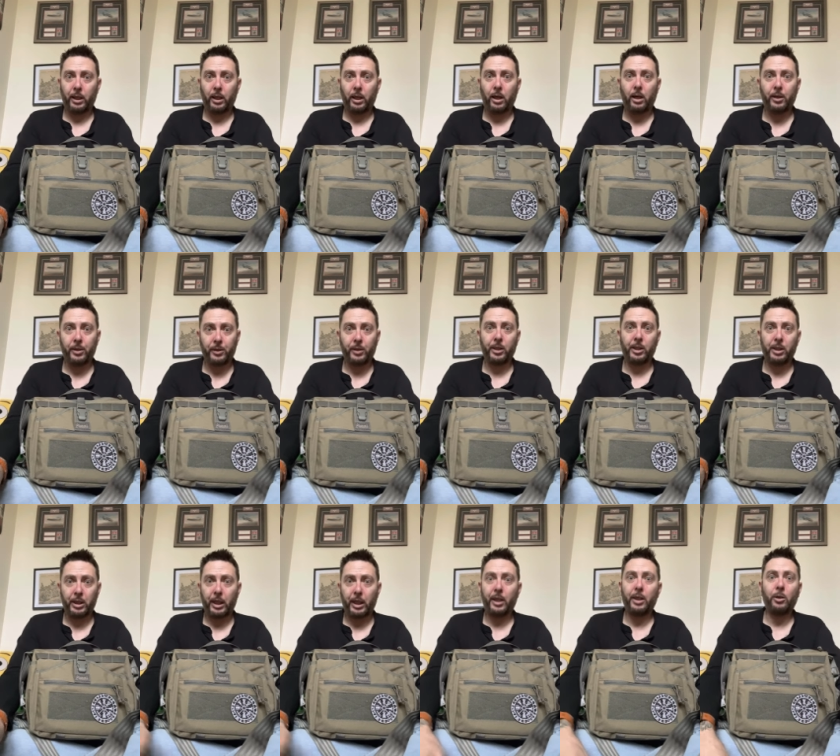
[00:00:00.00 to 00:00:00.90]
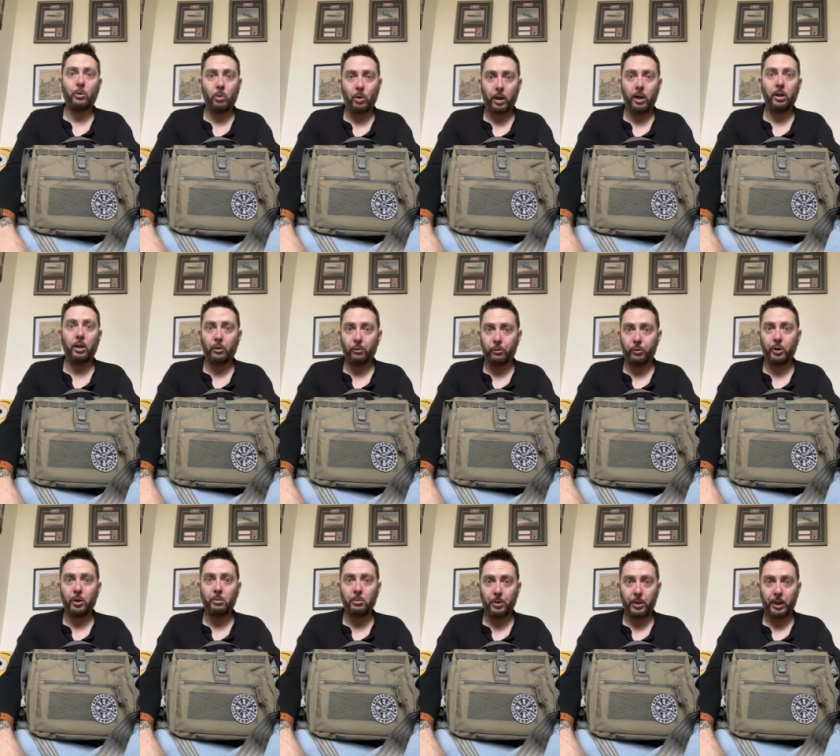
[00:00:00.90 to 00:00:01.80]
I think you're getting quite a lot for
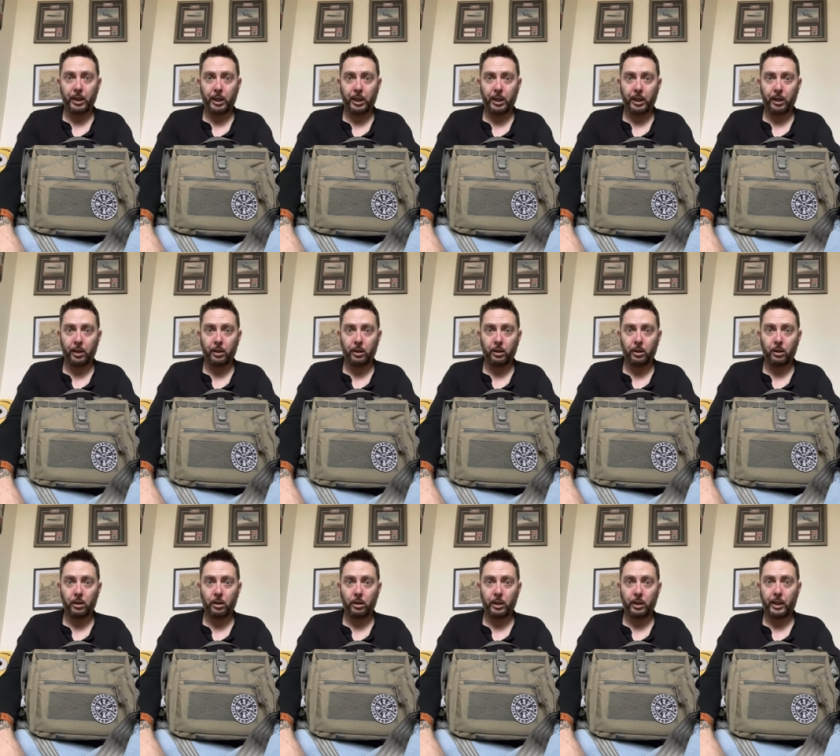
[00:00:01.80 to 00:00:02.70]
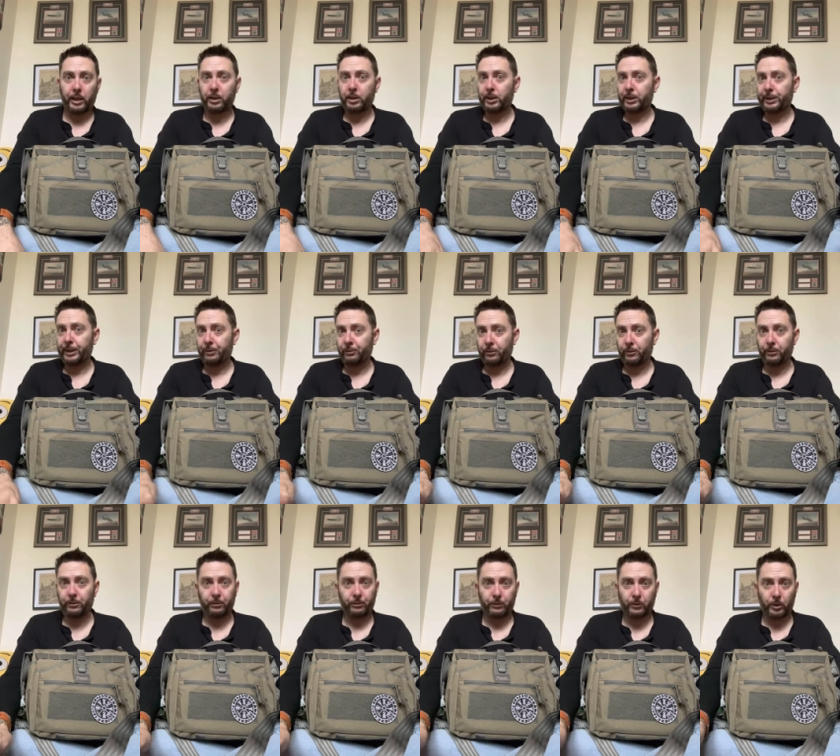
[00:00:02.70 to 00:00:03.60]
your money here. Now, to set,
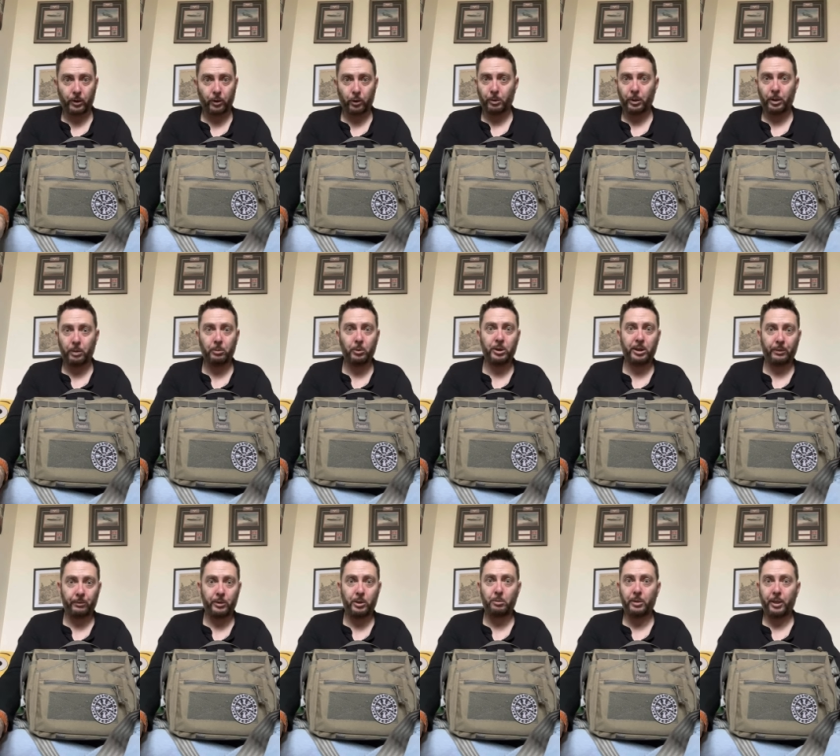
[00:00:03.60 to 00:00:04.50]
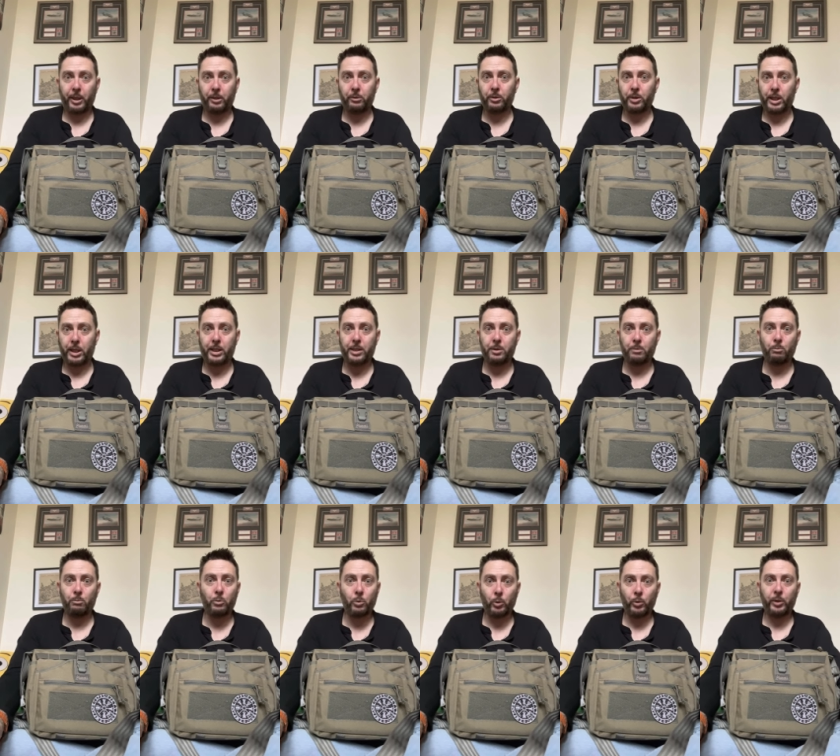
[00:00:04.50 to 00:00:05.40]
for a lot of people, 70 pounds is
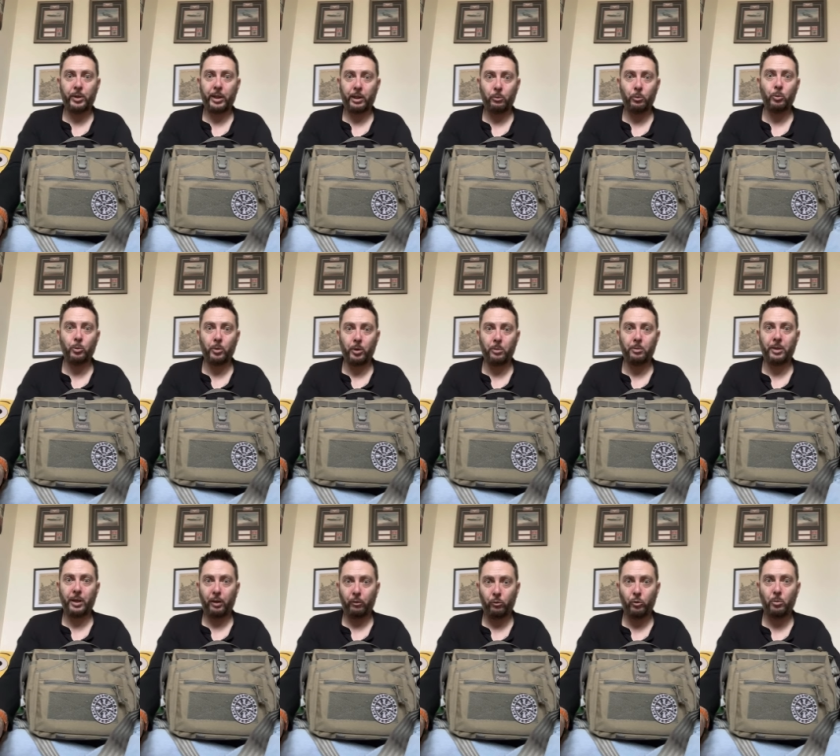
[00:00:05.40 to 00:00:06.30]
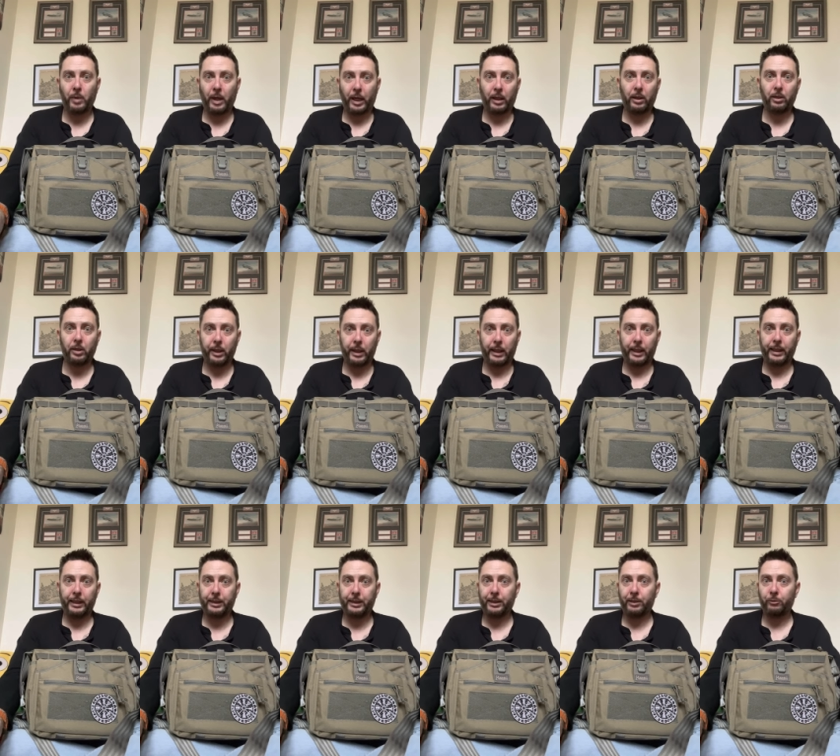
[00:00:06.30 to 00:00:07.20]
more than they would want to pay for a bag like
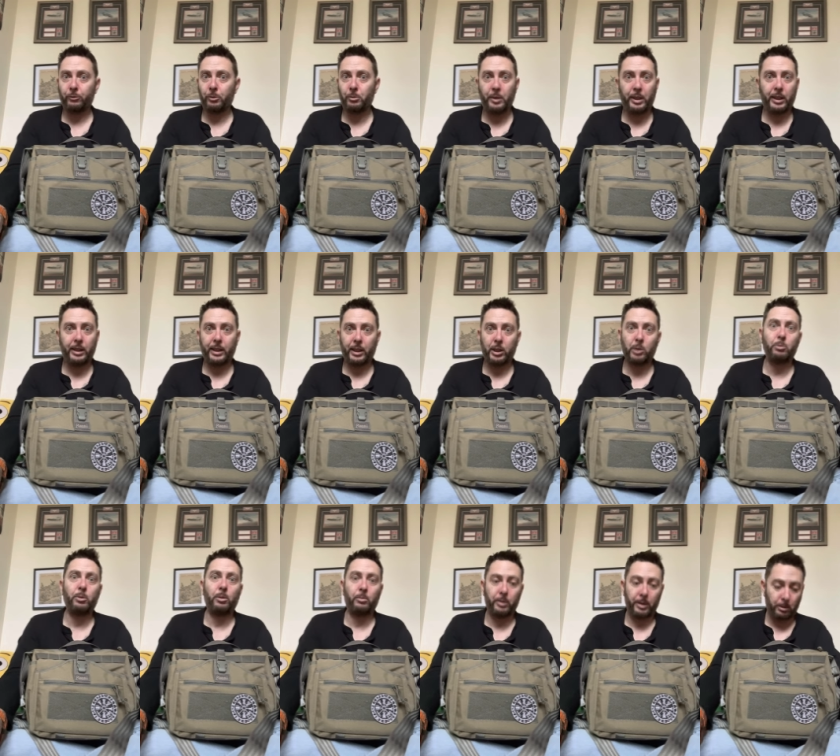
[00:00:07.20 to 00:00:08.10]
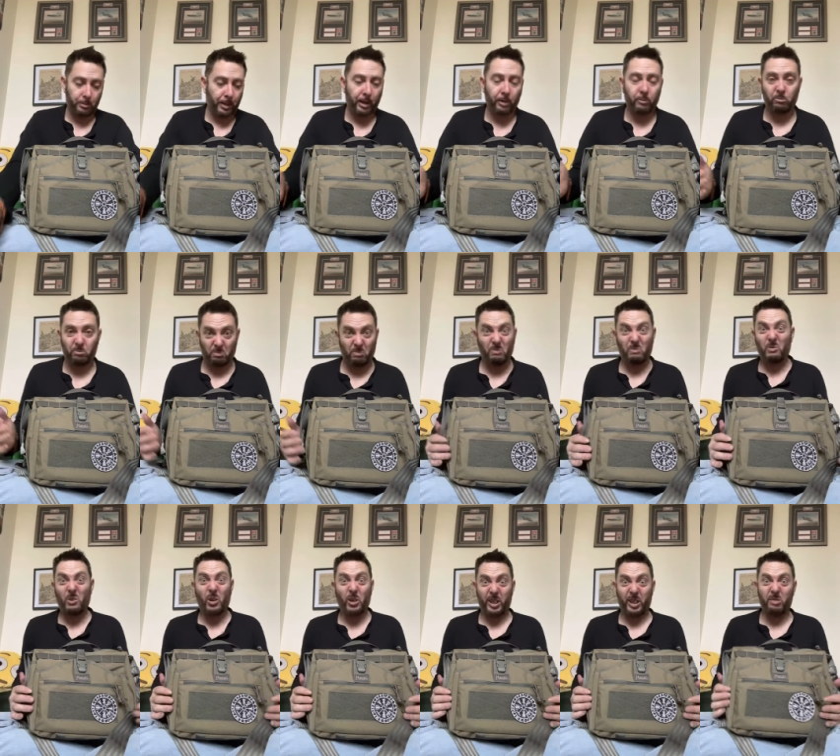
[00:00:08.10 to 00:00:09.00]
this. For me, that's probably about
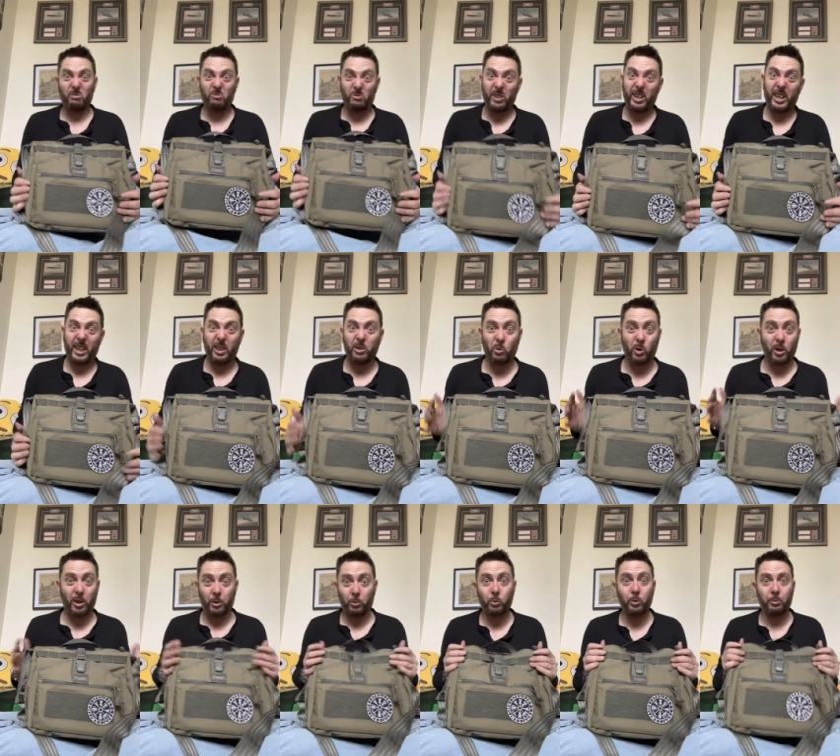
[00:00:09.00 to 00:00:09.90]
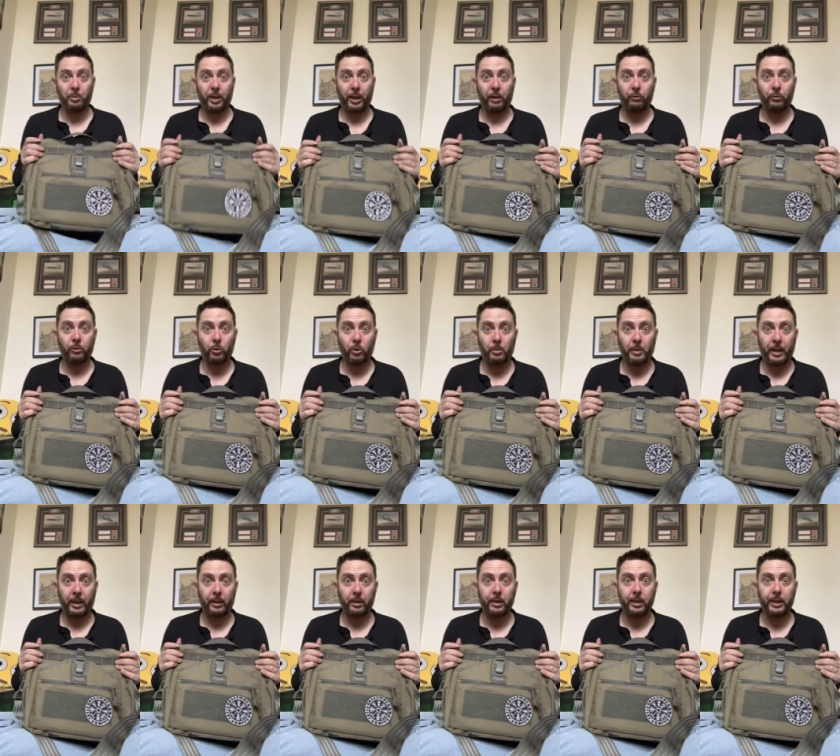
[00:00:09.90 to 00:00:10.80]
right, really, what I would pay for a
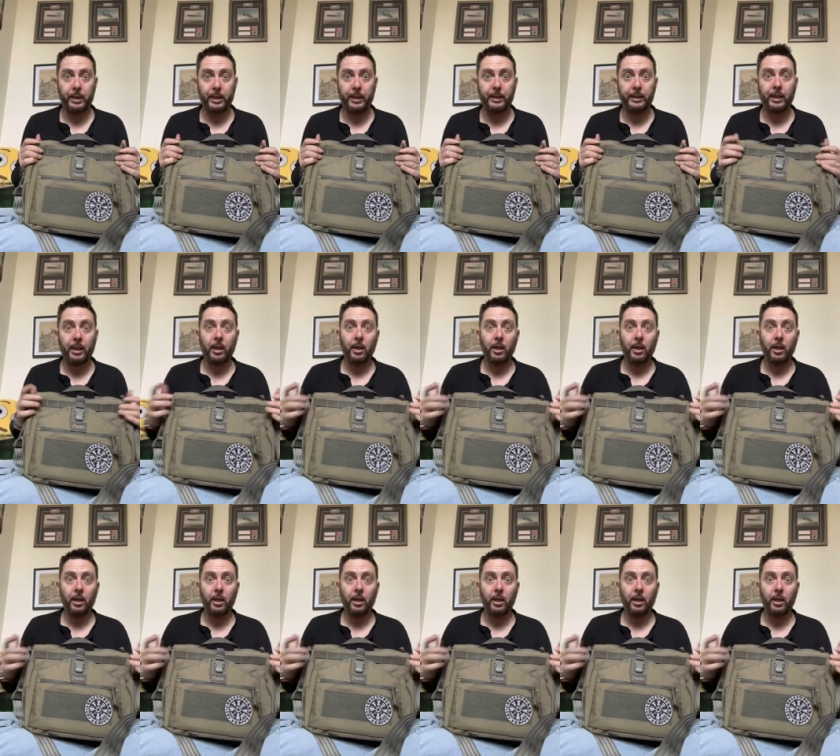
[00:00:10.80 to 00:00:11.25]
bag like this.